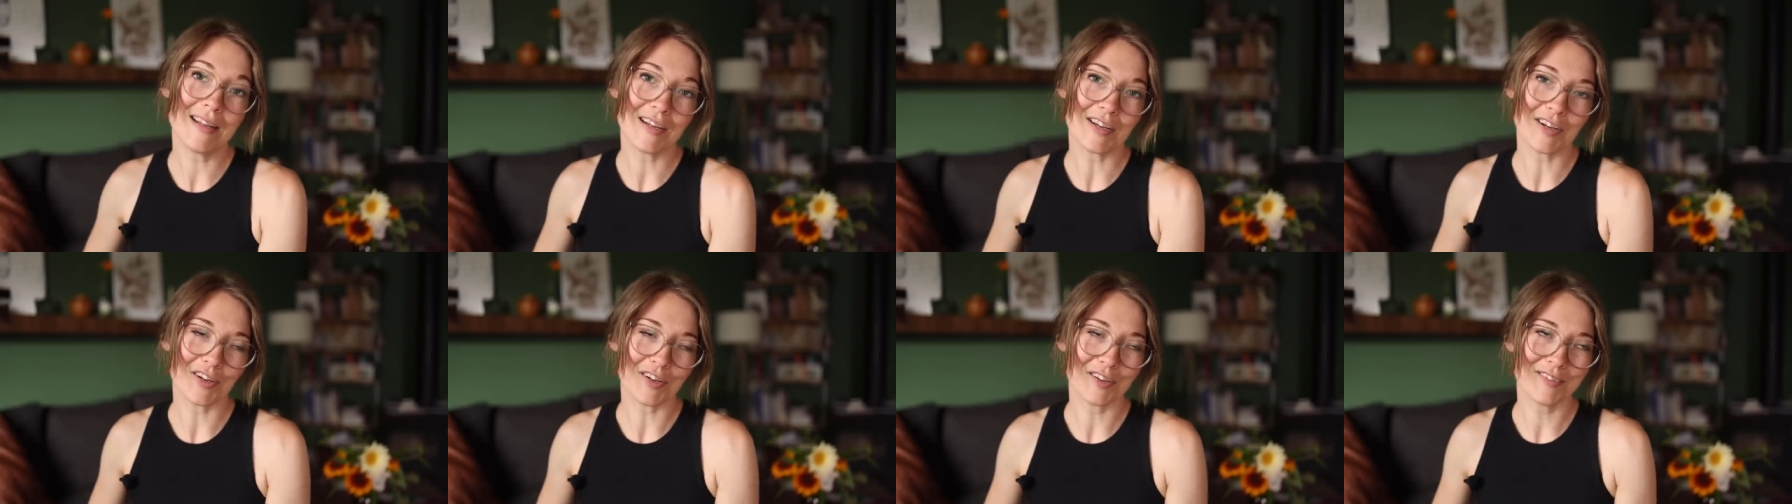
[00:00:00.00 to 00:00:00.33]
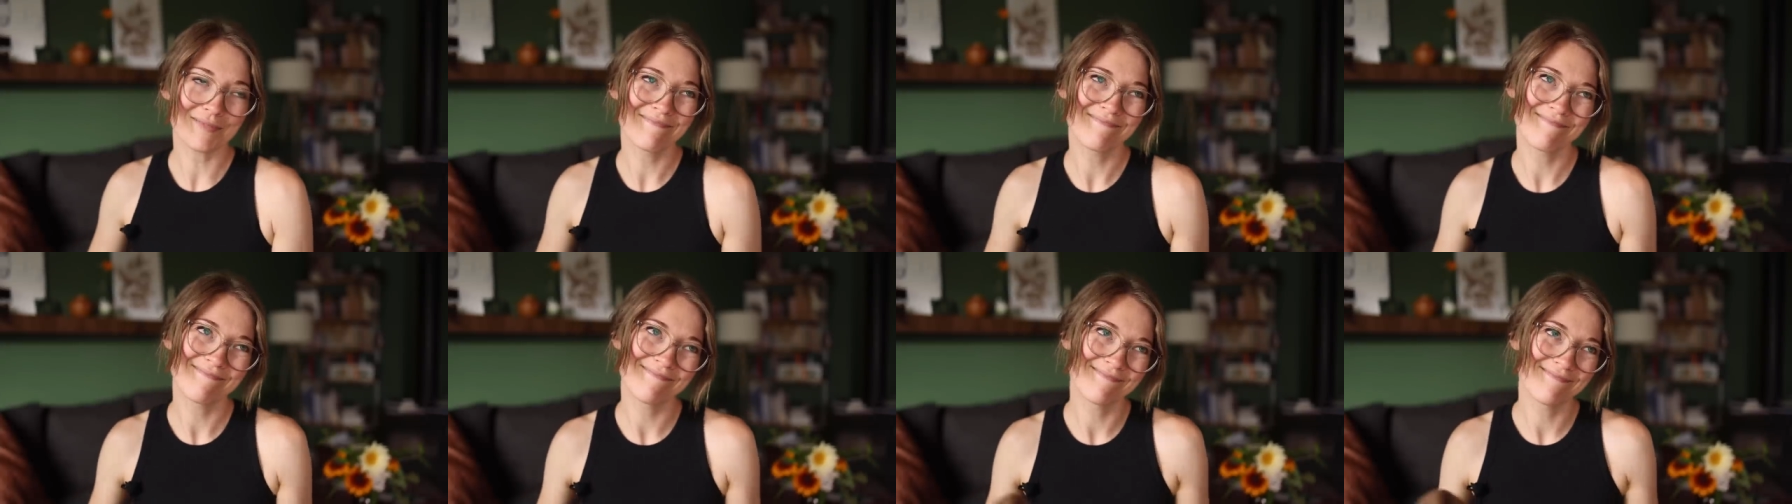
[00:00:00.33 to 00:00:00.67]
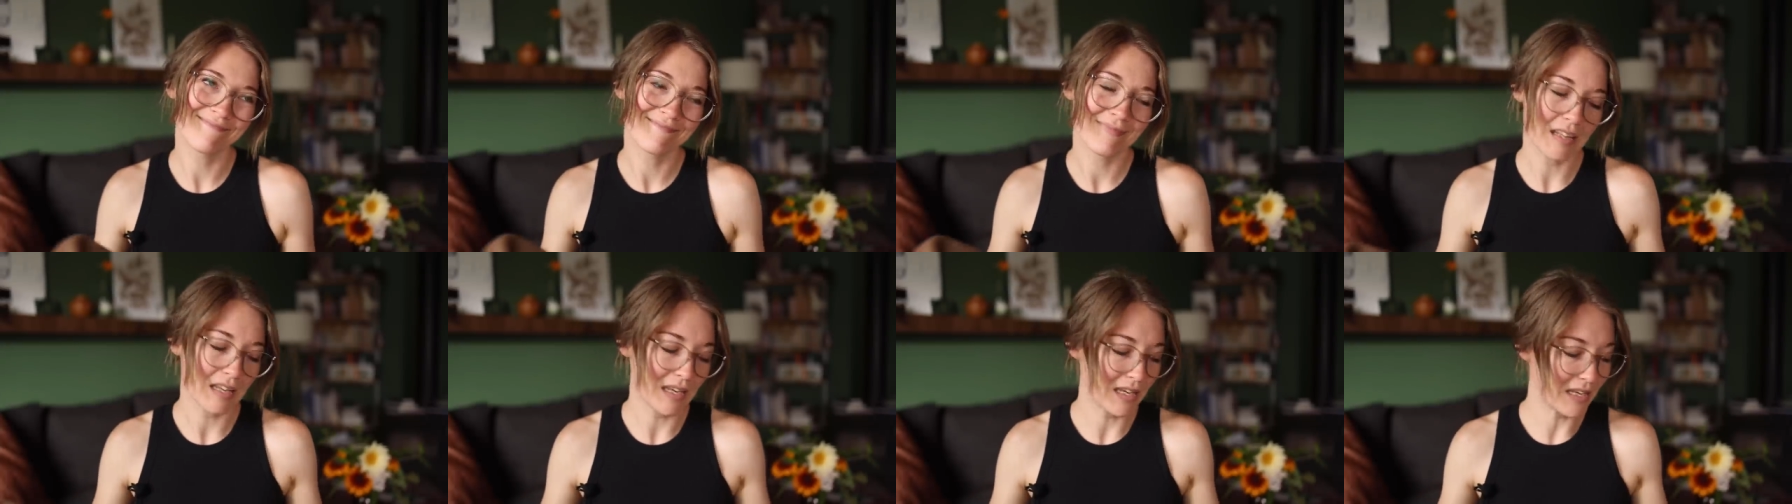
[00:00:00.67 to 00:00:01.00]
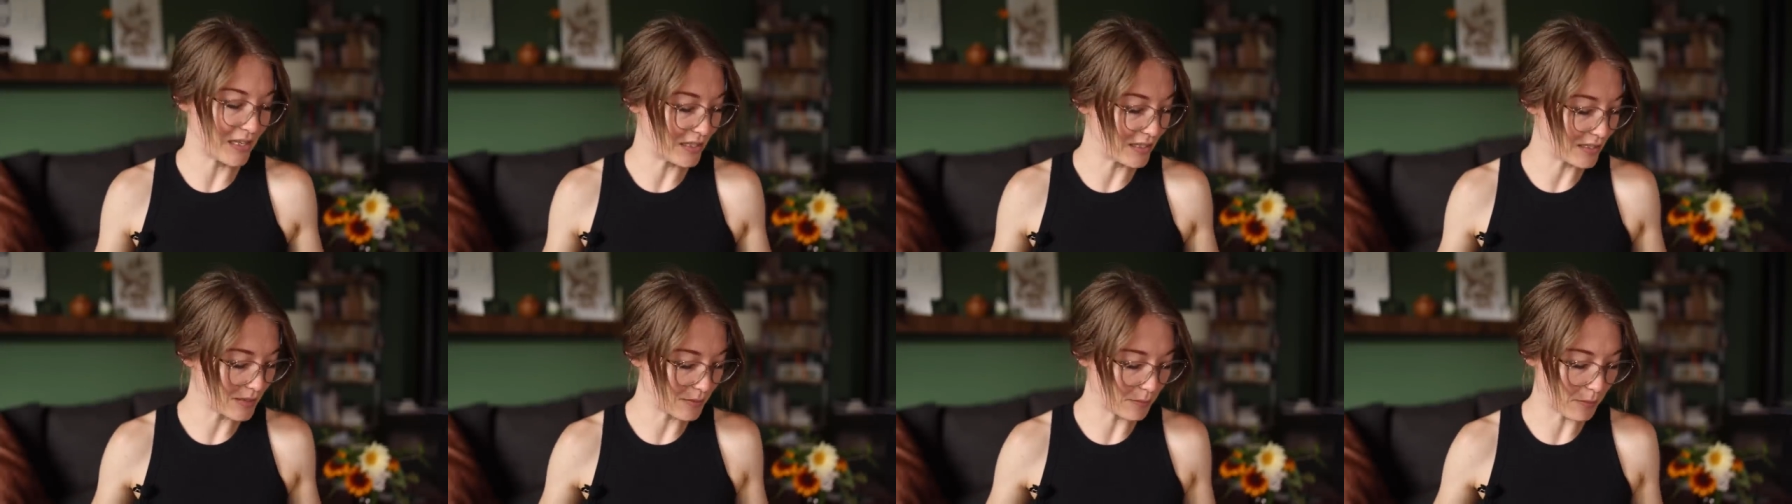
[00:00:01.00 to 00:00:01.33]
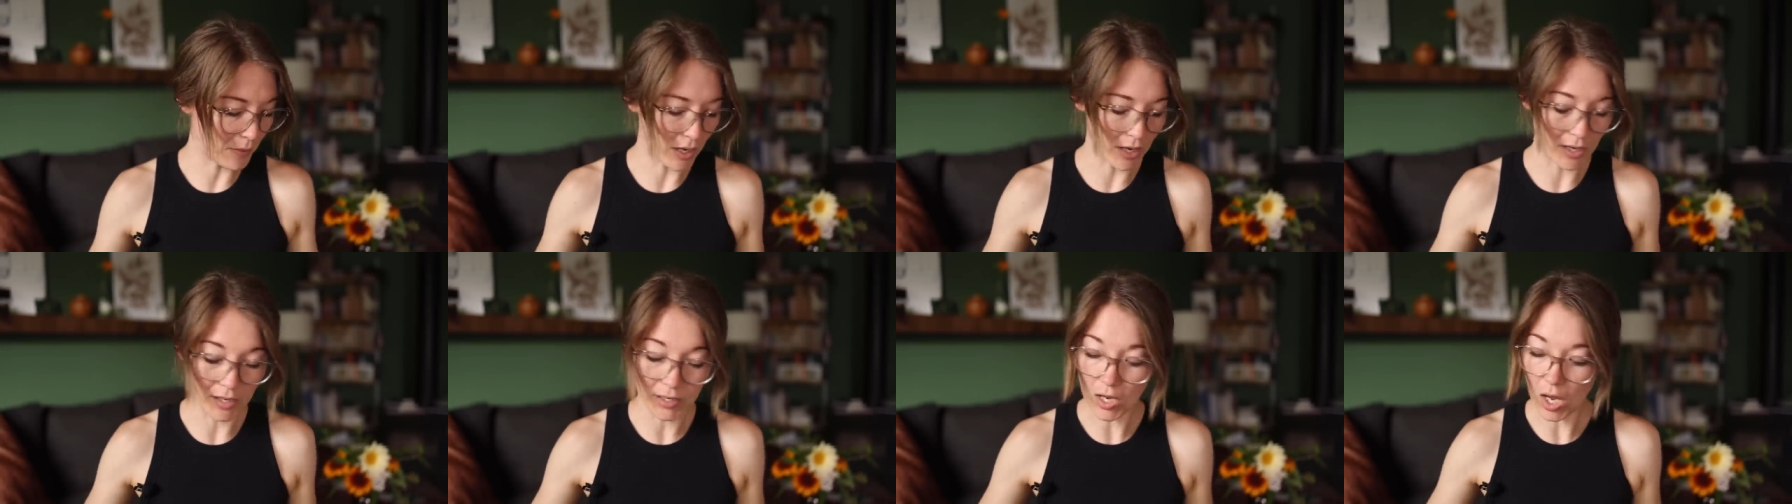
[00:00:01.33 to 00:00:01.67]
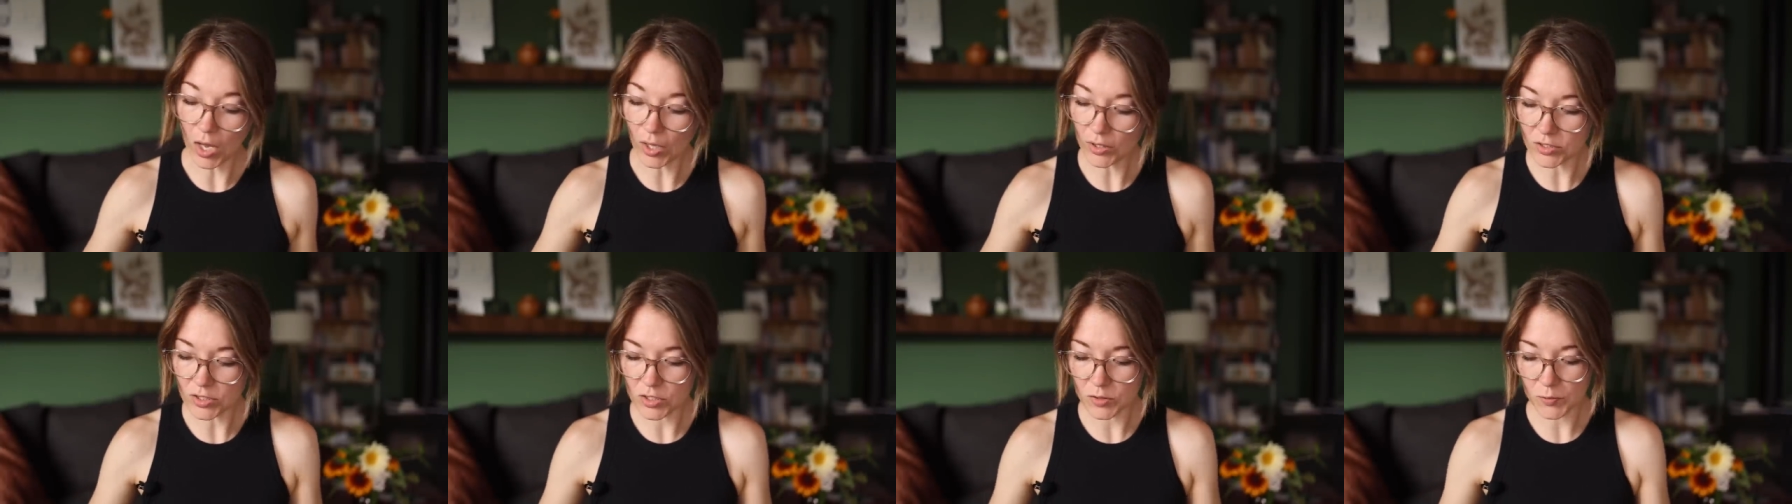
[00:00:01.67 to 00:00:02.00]
here is my
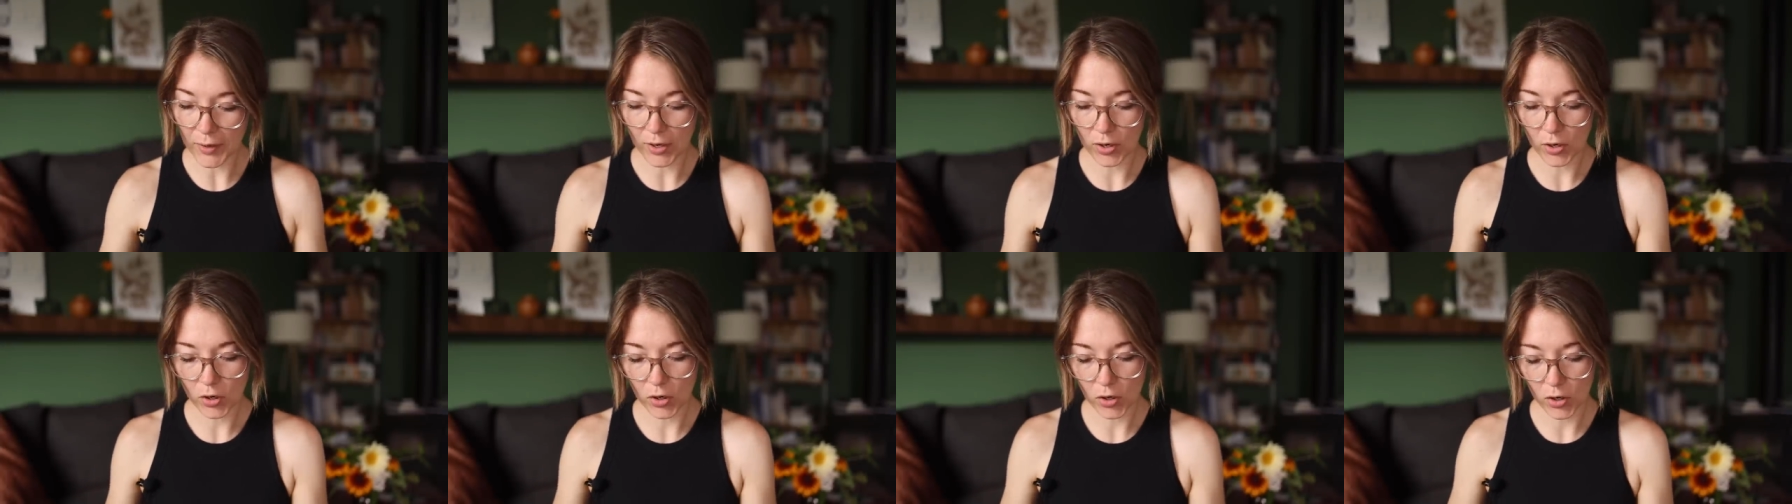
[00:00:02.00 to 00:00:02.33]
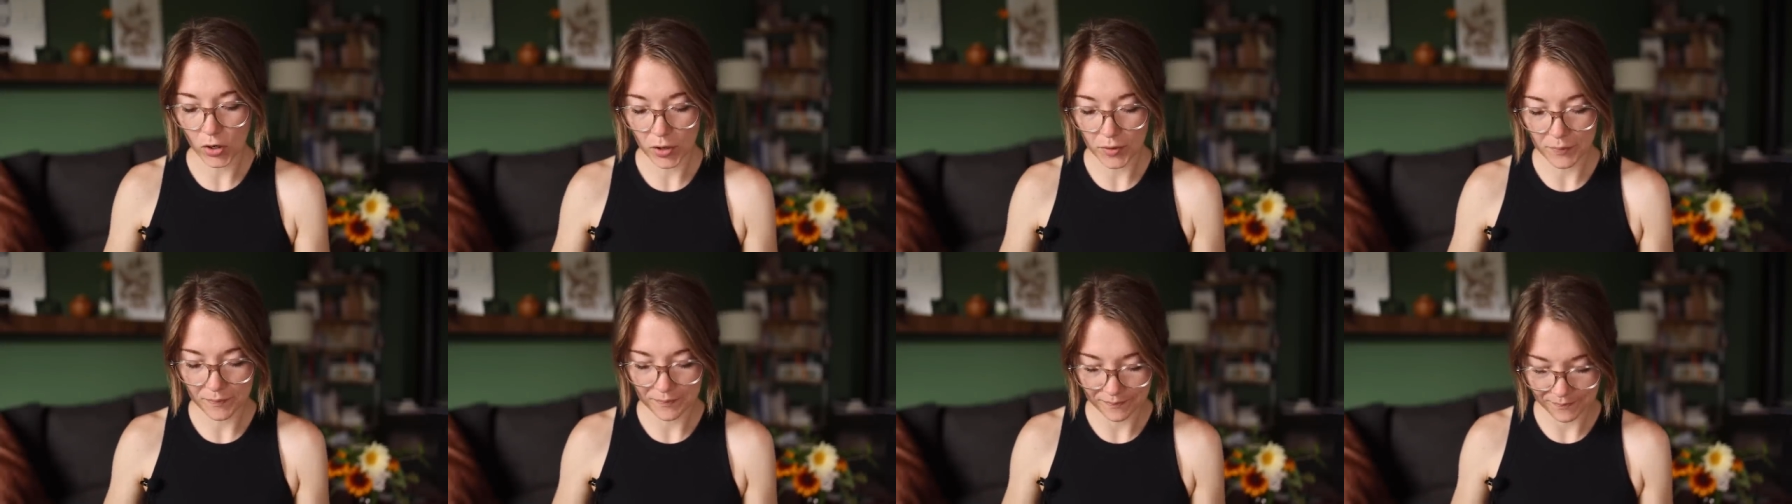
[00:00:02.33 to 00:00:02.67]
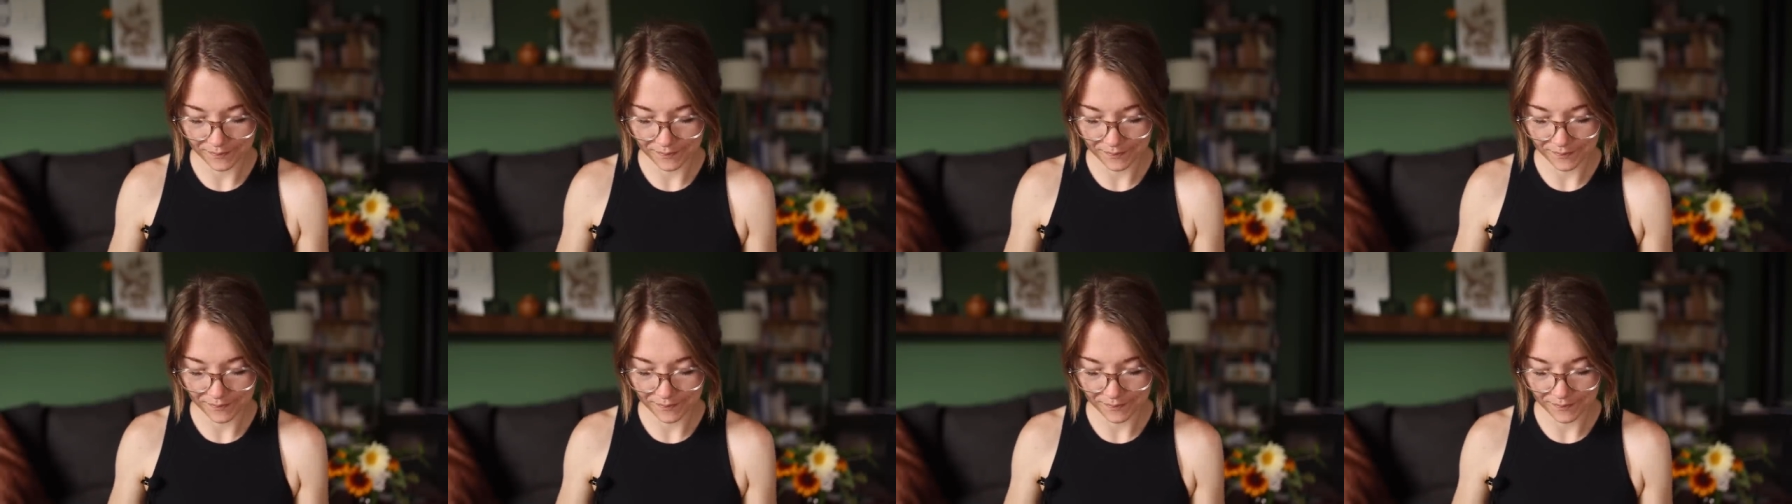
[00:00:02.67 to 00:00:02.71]
cotton sweater.